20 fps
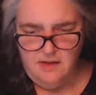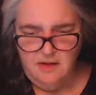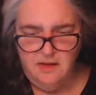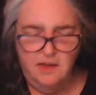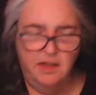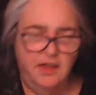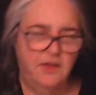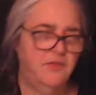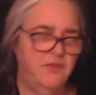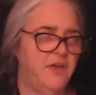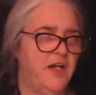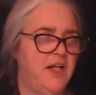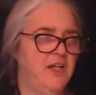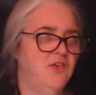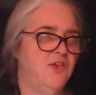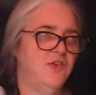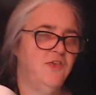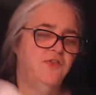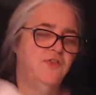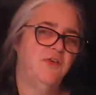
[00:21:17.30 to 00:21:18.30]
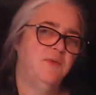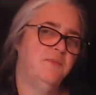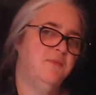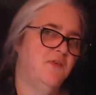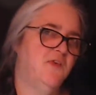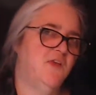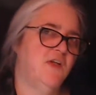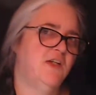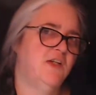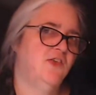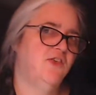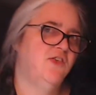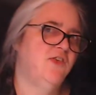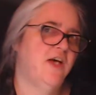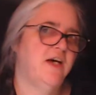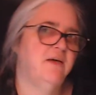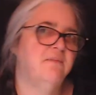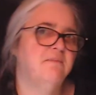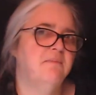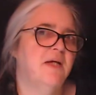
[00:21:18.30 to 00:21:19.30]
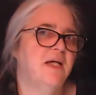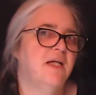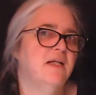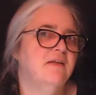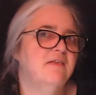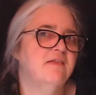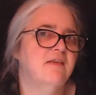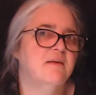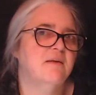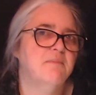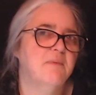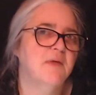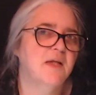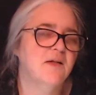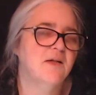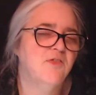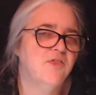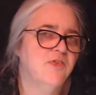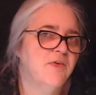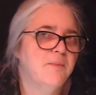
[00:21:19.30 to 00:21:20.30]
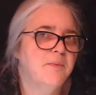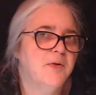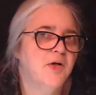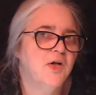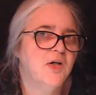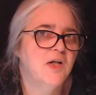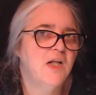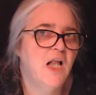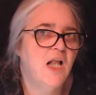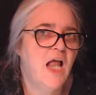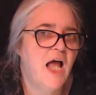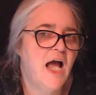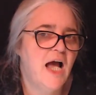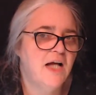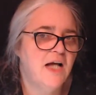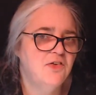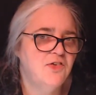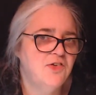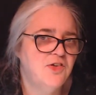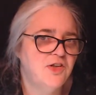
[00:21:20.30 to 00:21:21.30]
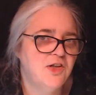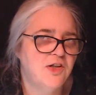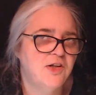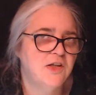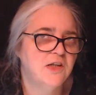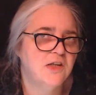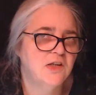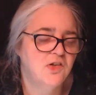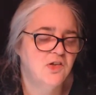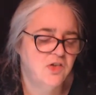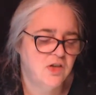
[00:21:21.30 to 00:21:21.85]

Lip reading: Yeah, Rachel from Stitched Up made something from her last year, and